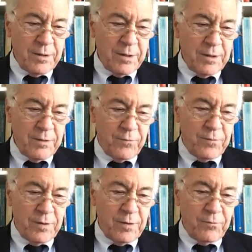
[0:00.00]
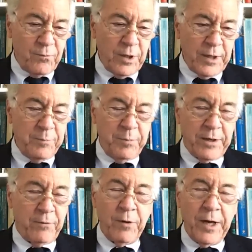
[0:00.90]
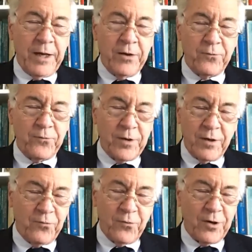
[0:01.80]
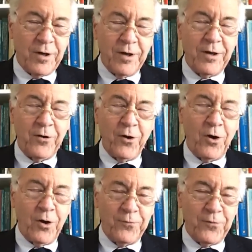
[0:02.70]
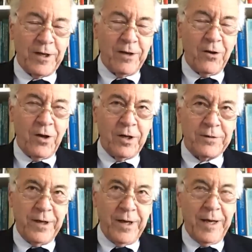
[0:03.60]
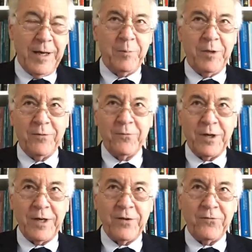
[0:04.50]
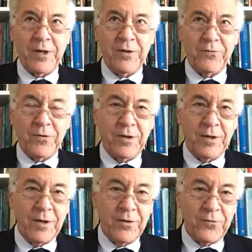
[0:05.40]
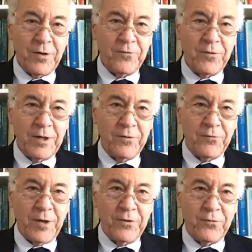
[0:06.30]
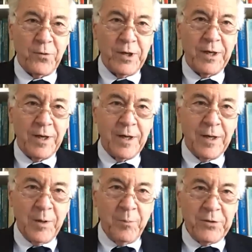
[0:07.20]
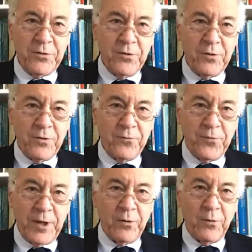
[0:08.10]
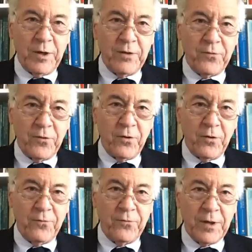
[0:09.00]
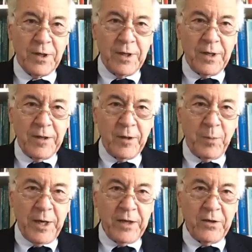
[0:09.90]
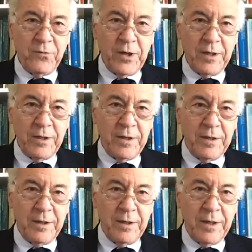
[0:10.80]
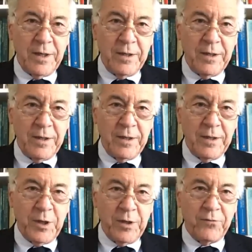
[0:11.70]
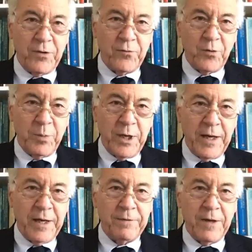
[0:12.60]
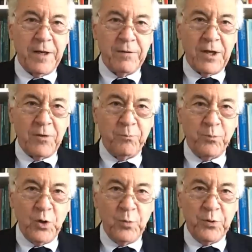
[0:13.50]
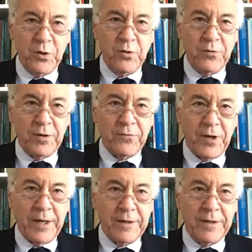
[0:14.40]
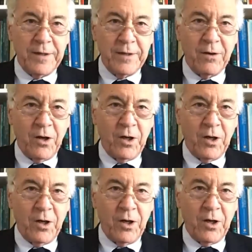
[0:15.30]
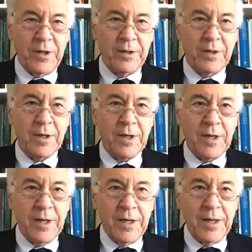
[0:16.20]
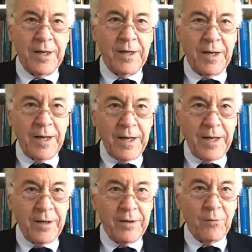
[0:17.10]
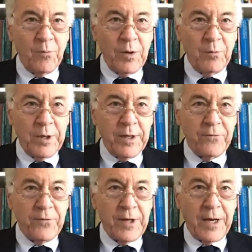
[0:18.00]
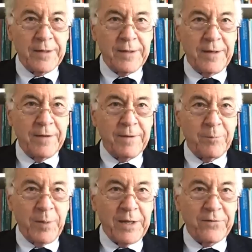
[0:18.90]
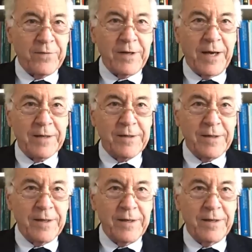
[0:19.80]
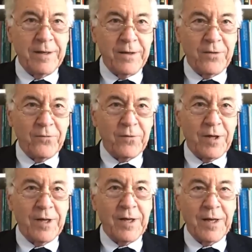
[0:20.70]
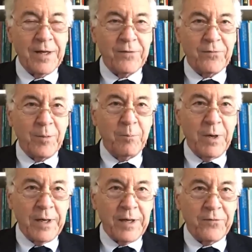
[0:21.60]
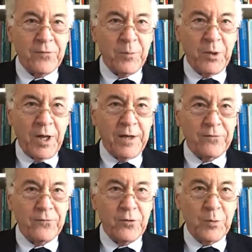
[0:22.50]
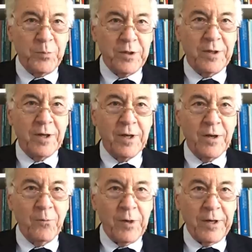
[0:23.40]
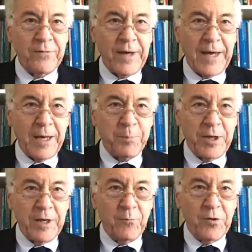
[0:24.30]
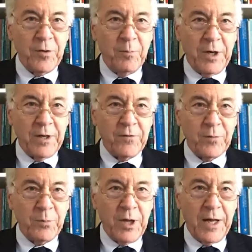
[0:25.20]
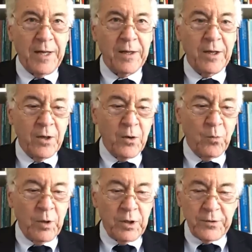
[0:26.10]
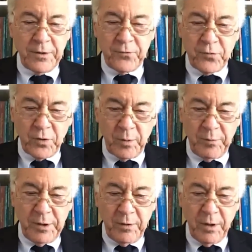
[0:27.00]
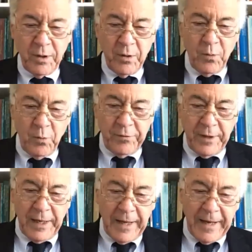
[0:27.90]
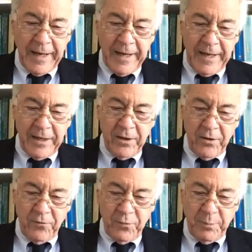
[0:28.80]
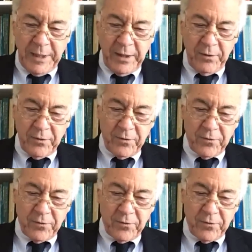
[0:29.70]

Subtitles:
is really been around for an awfully long time, really since the 16th century. But the Federal Reserve and the Bank of England and the European Central Bank, they poo-poo this idea all of a sudden. And what is the idea? The basic idea is it's the money supply, stupid. What is happening with the money supply will determine, with a lag of about